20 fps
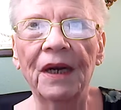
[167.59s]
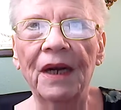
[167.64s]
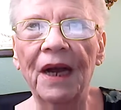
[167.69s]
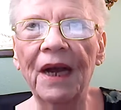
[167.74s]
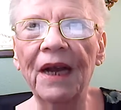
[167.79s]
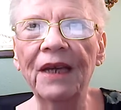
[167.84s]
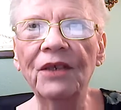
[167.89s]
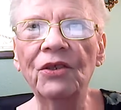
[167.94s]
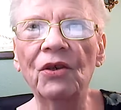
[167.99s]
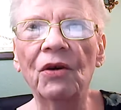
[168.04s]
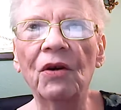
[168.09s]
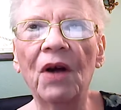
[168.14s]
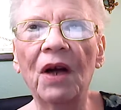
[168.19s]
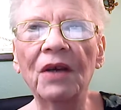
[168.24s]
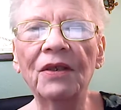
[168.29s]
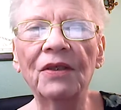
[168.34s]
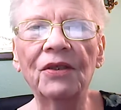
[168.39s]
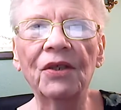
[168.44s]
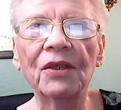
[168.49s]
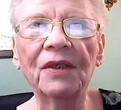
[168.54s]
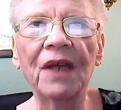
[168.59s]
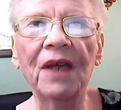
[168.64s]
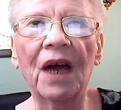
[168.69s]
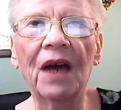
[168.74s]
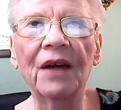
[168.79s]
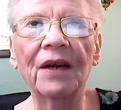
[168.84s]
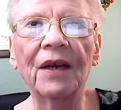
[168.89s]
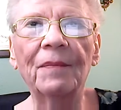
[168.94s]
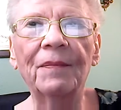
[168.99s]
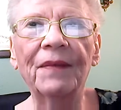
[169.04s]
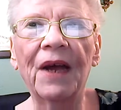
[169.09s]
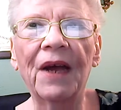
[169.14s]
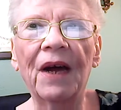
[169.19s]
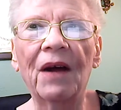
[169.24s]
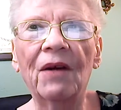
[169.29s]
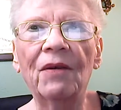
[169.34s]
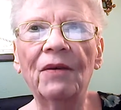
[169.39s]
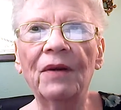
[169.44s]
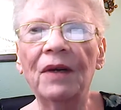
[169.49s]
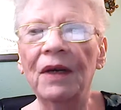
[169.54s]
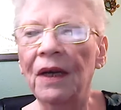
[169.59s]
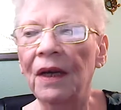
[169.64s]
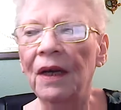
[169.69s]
Angel, just got up now.